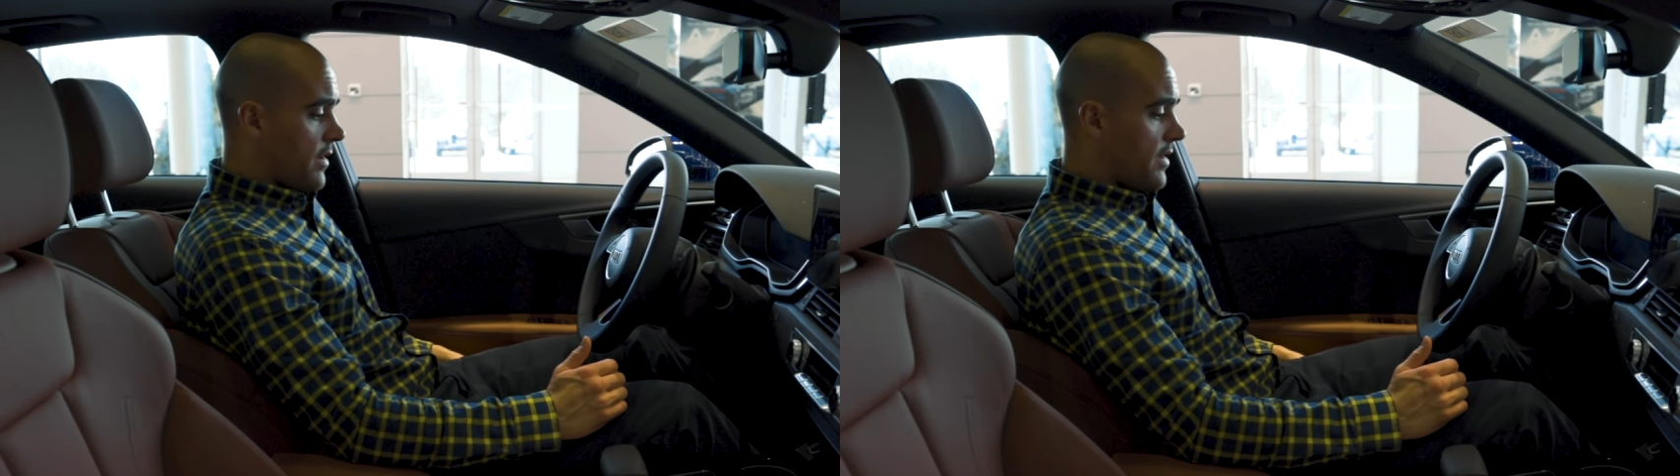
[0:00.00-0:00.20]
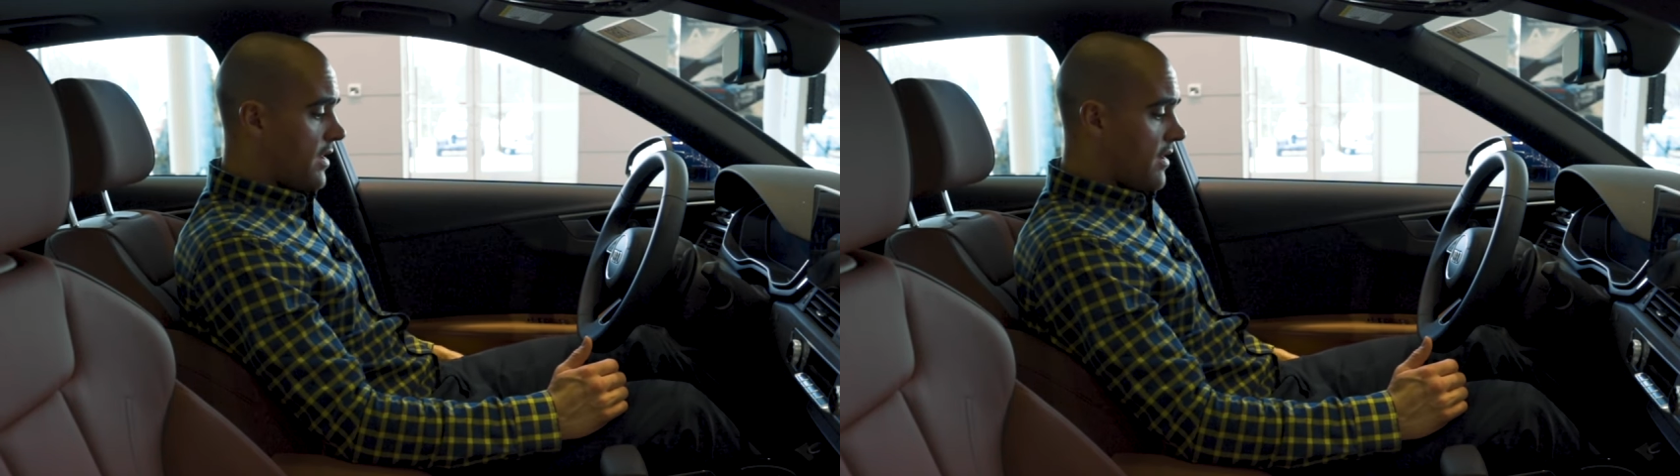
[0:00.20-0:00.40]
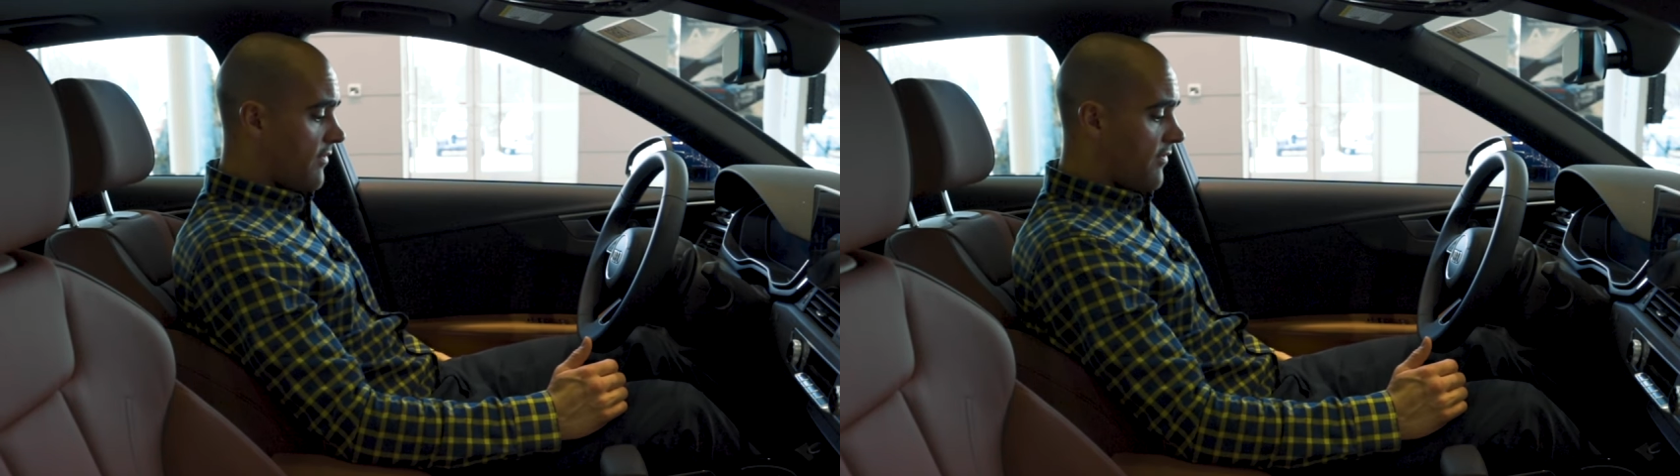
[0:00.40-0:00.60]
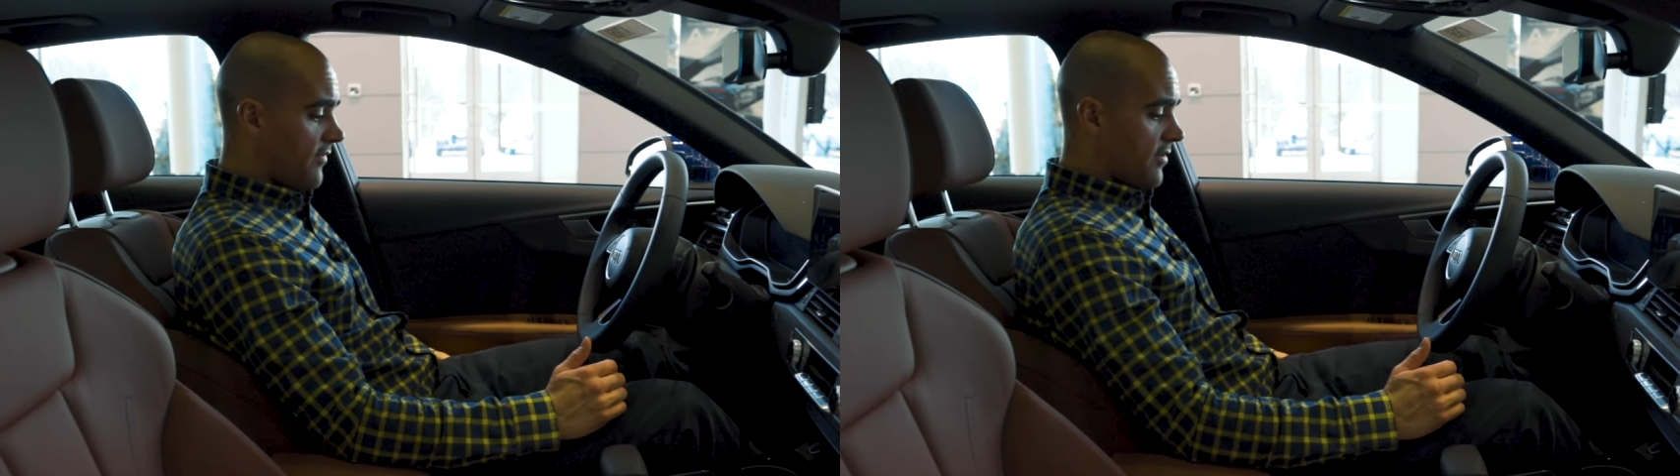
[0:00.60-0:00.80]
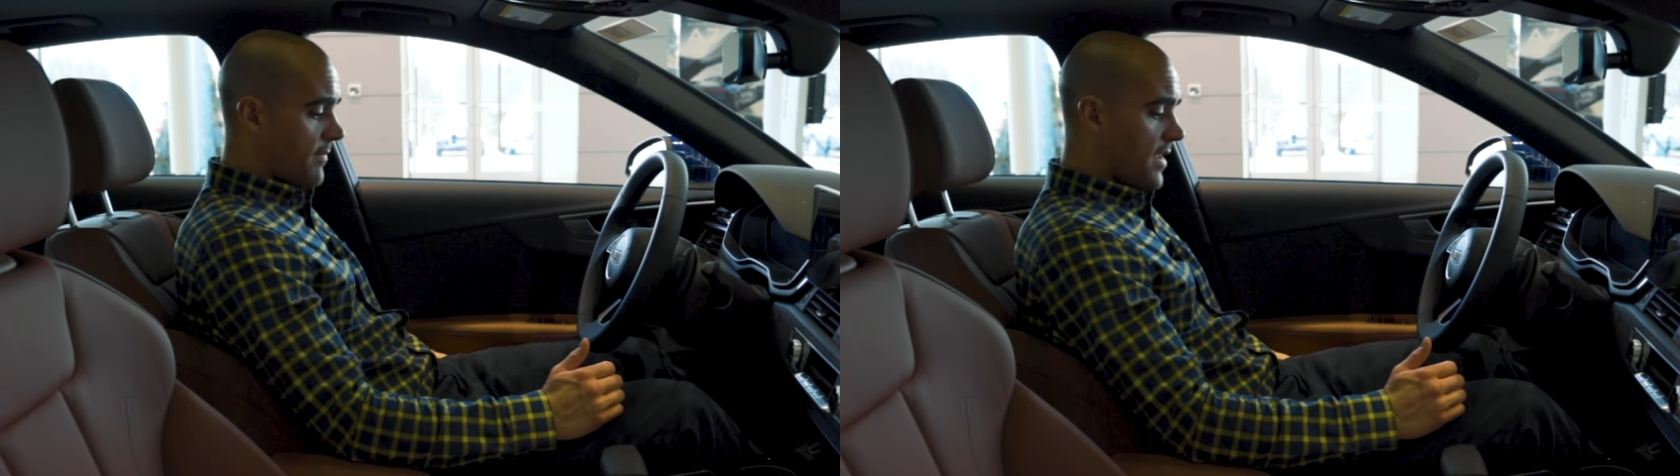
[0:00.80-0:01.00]

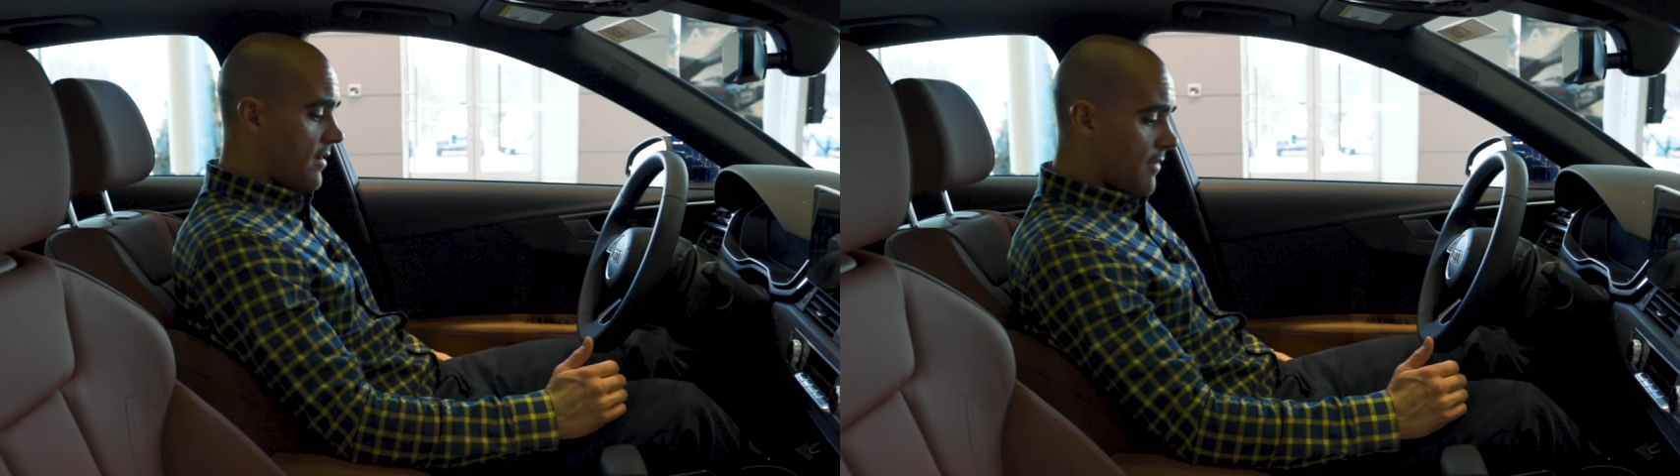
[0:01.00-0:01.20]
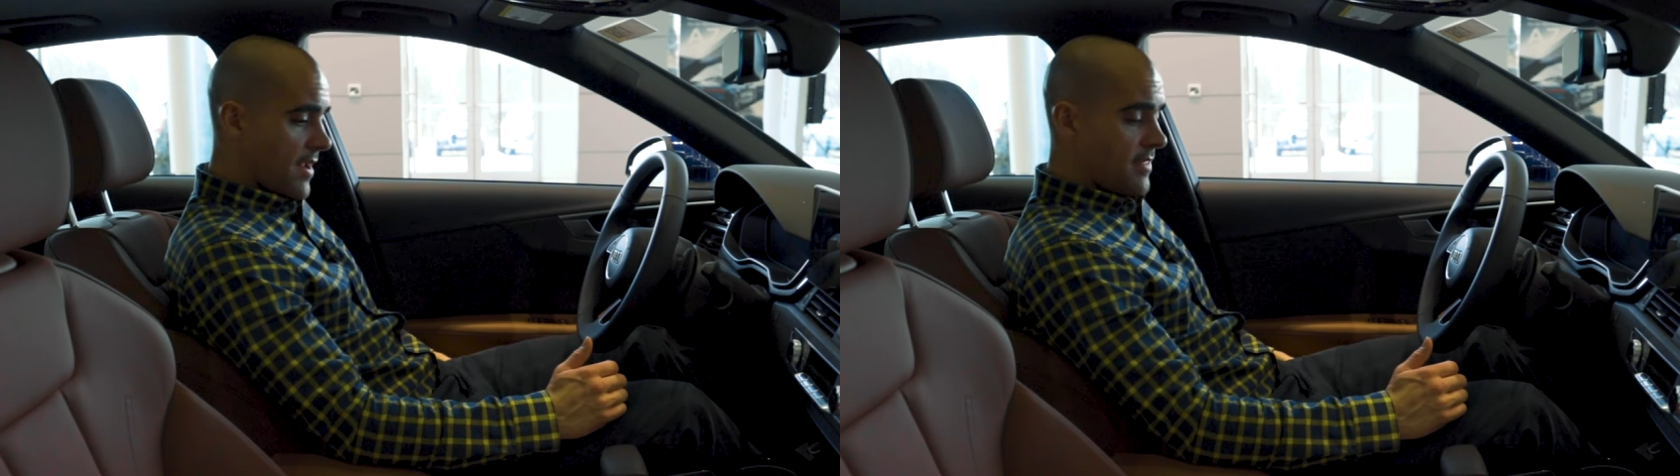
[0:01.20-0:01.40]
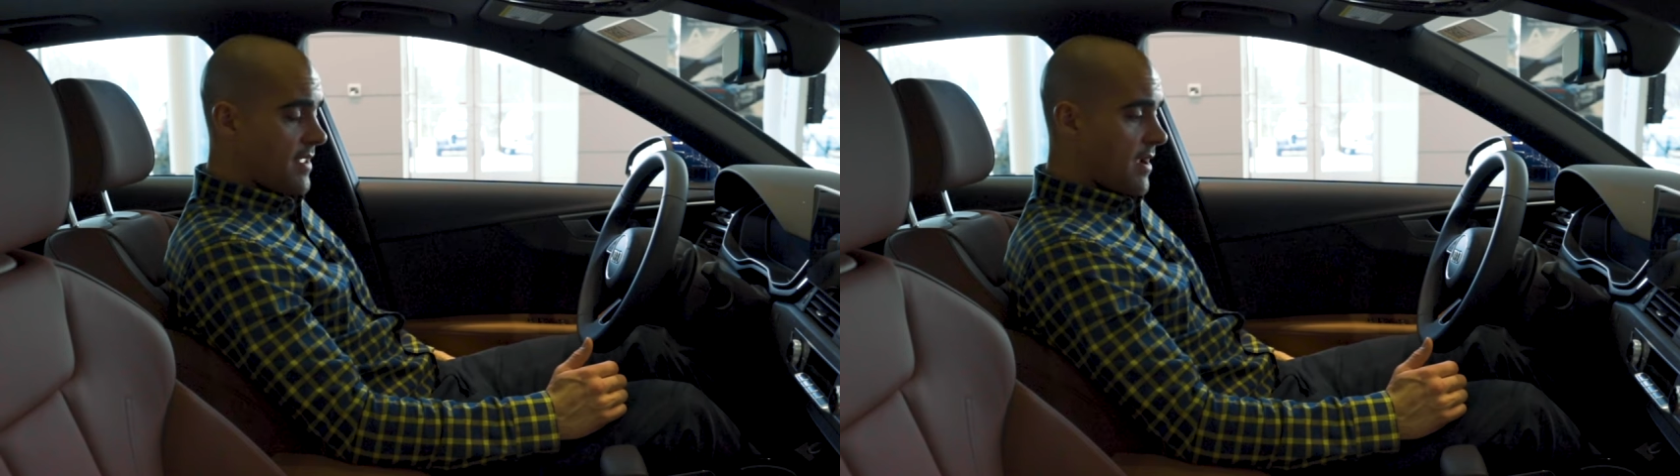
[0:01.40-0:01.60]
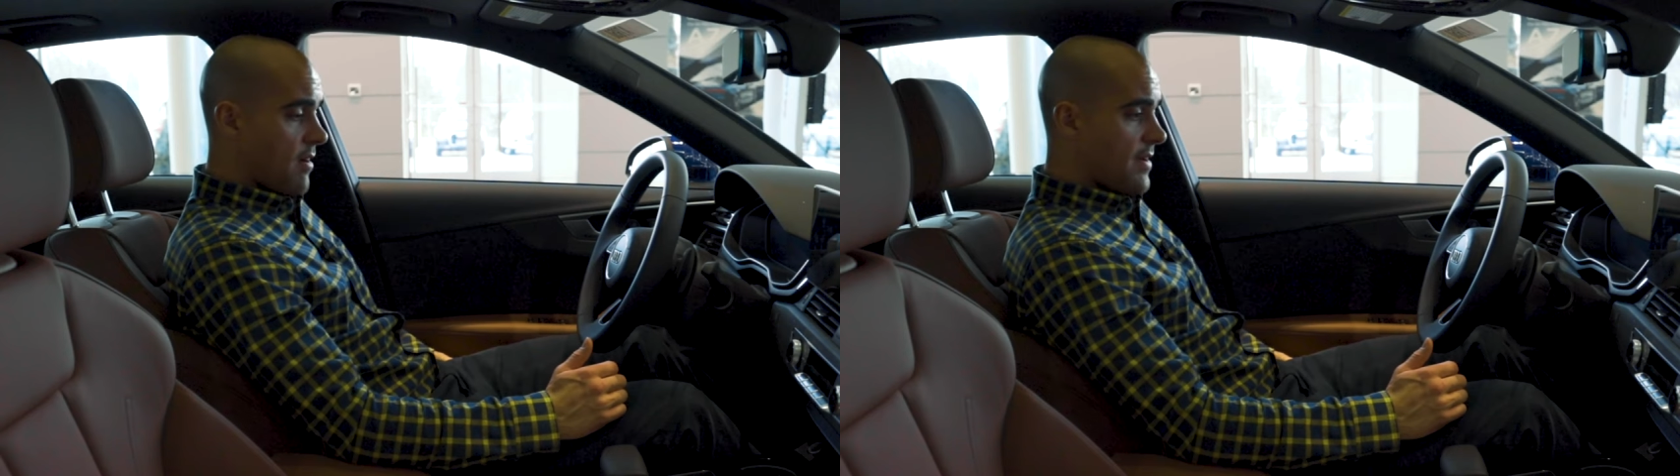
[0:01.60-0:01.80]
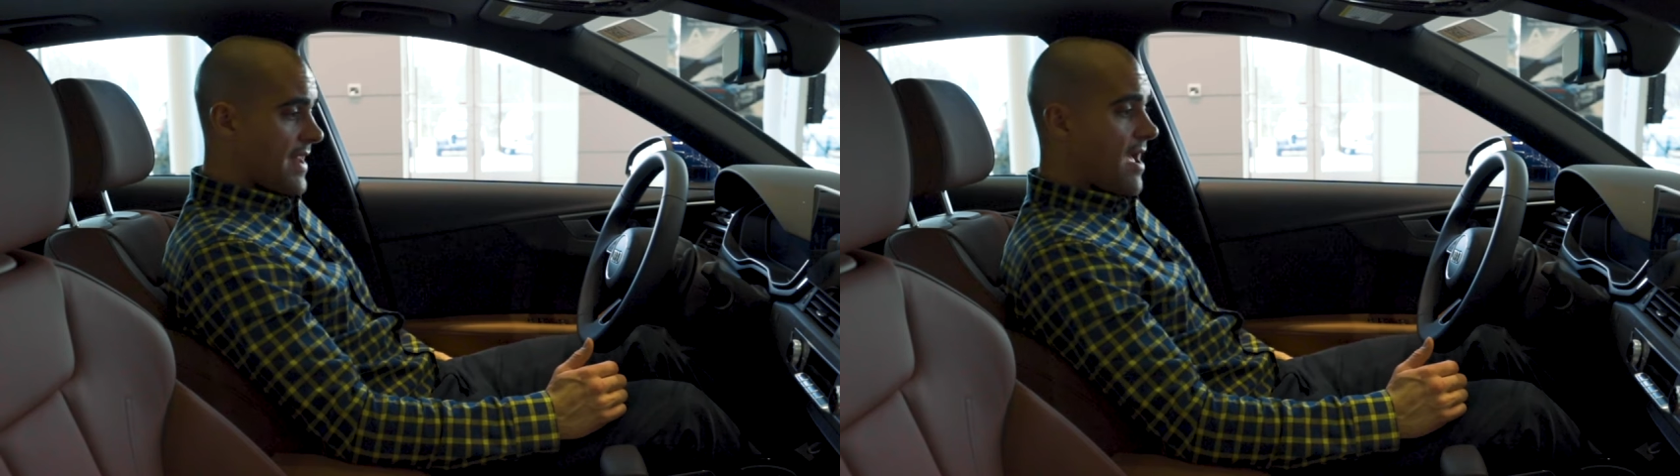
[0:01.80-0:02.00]
enough to be right
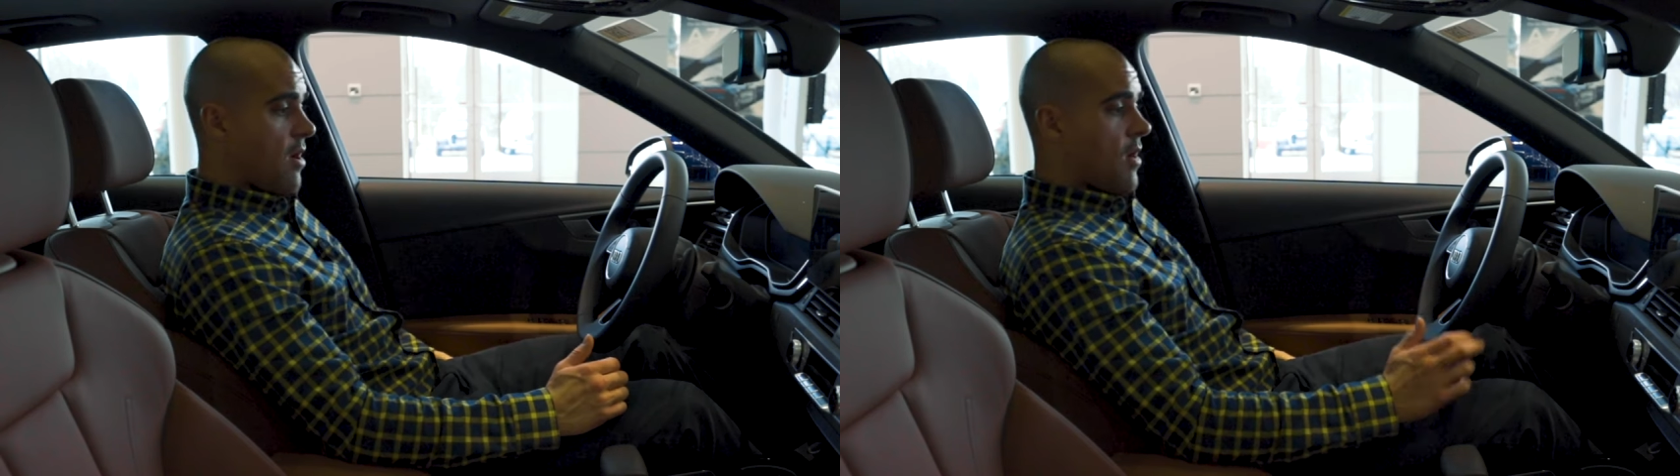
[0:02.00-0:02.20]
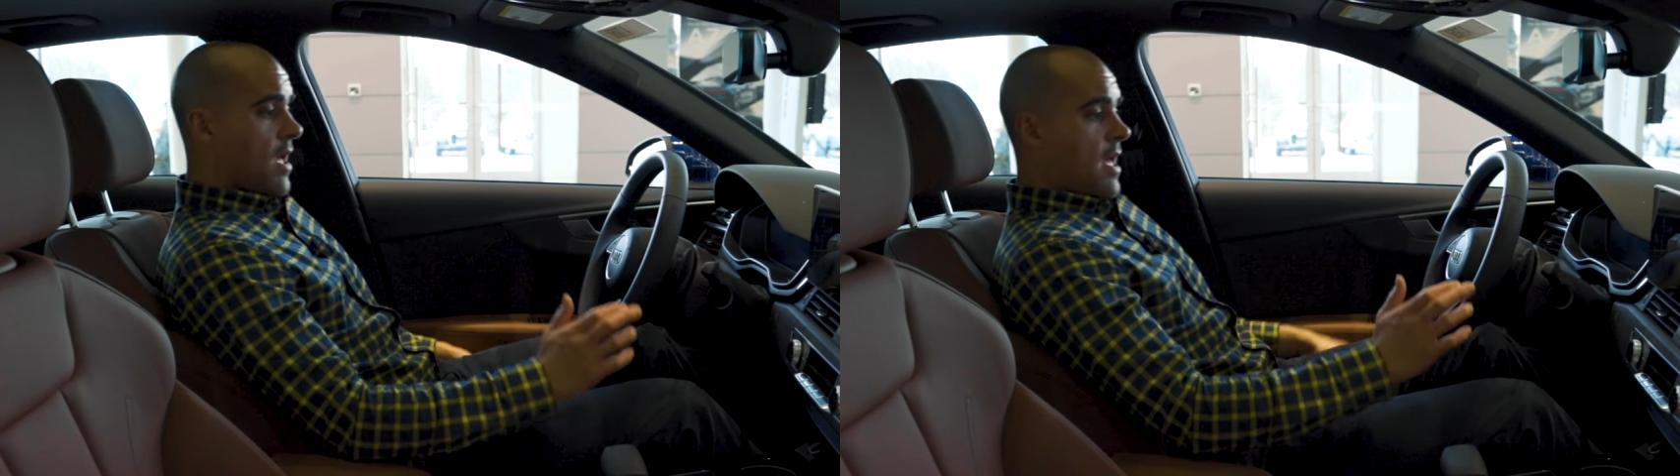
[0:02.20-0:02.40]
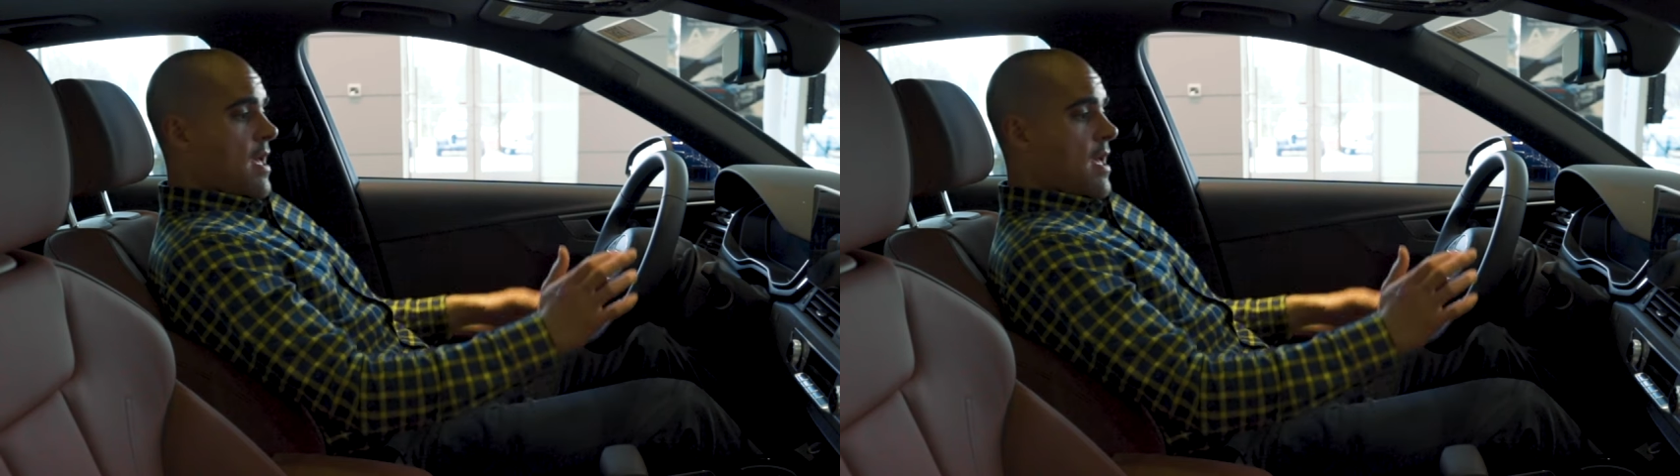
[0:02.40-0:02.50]
there, now